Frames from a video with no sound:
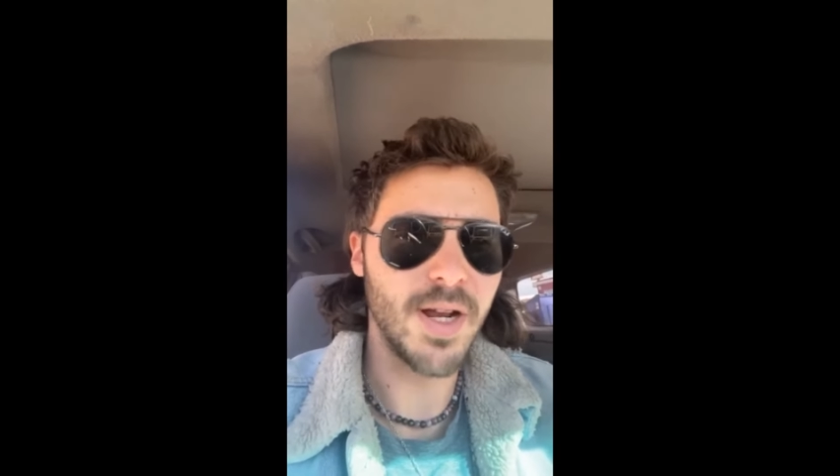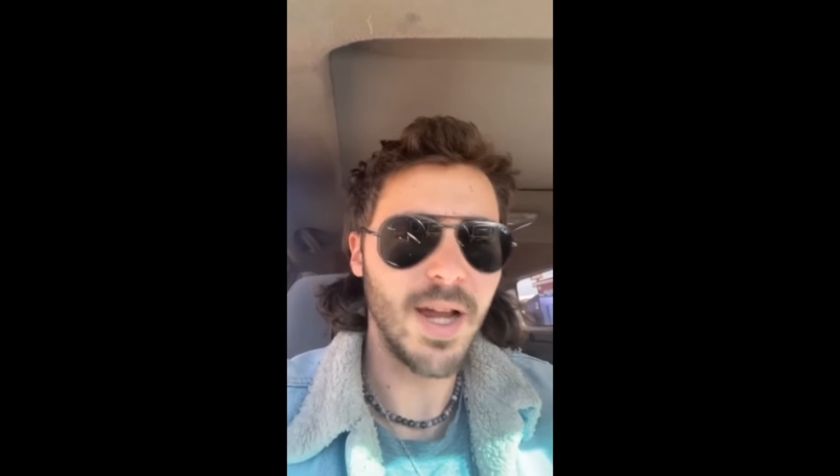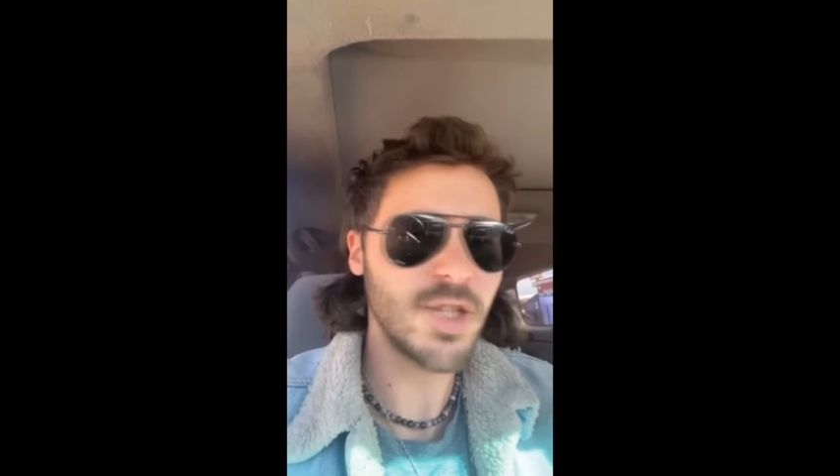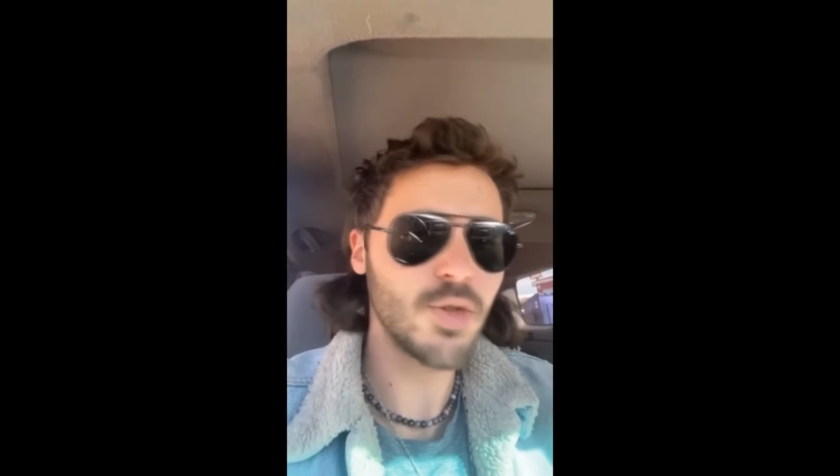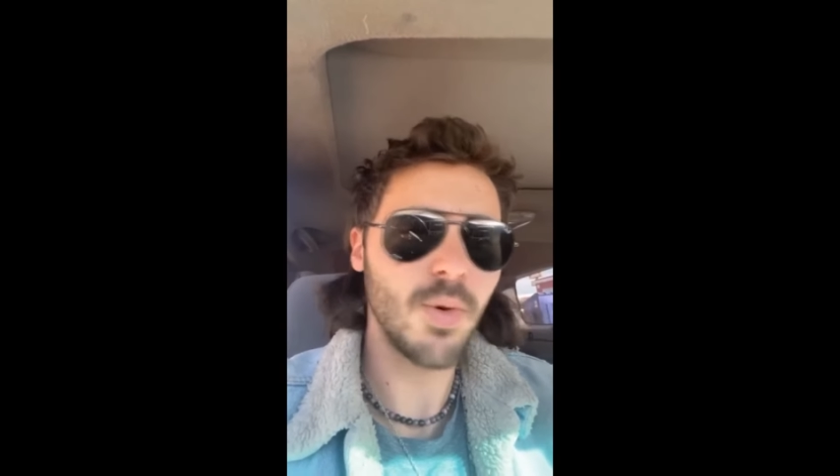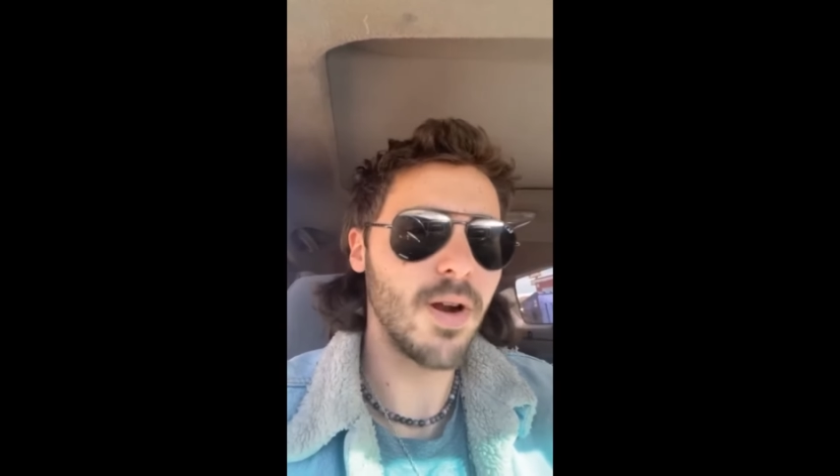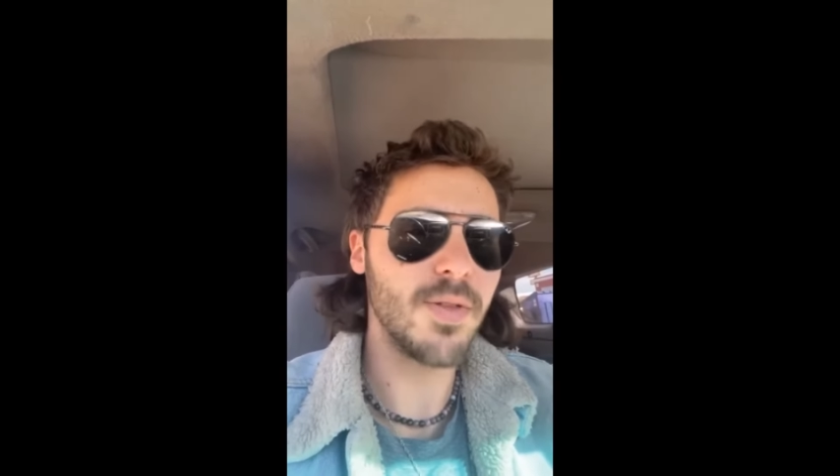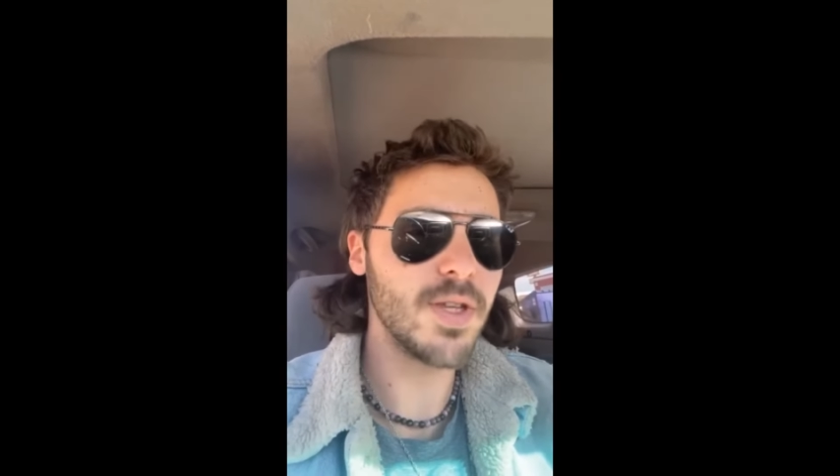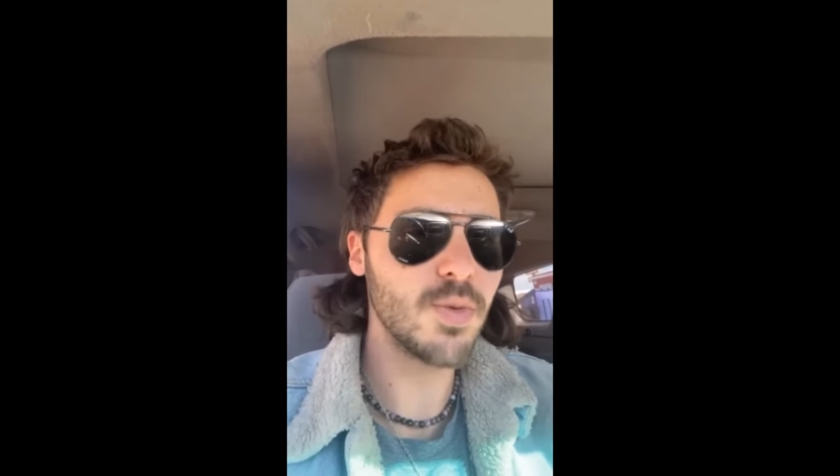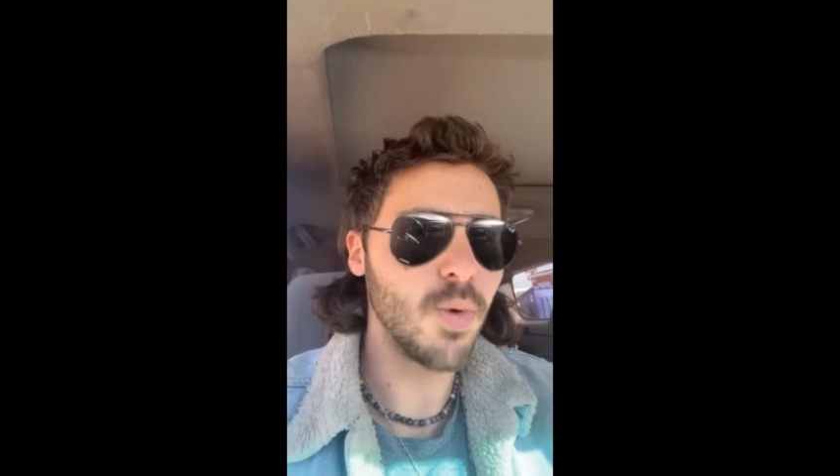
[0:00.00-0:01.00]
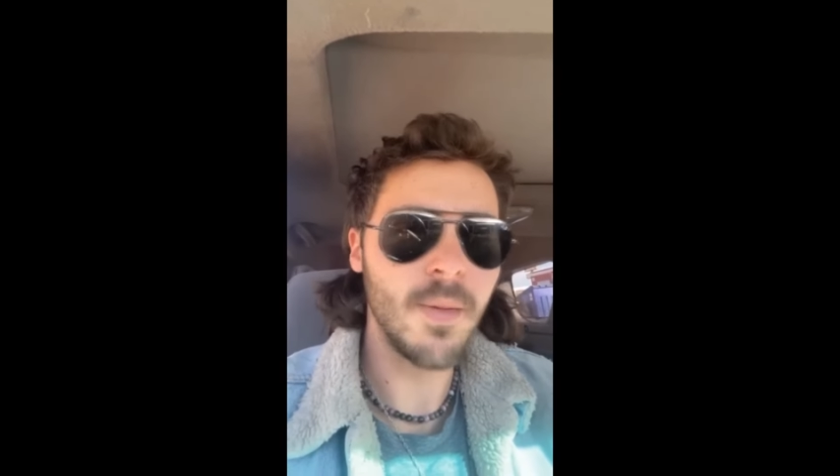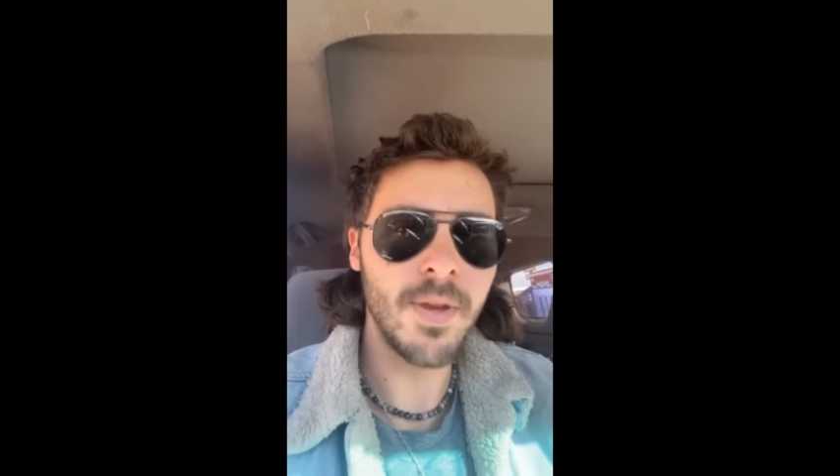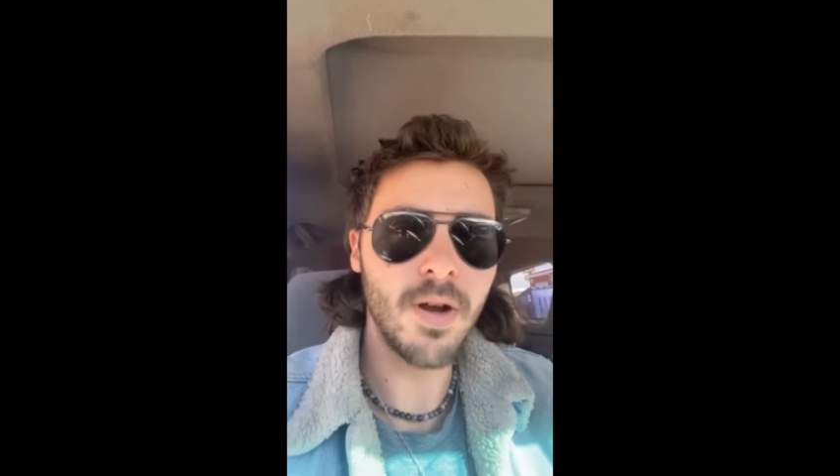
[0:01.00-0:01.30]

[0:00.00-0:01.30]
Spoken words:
I swear, these women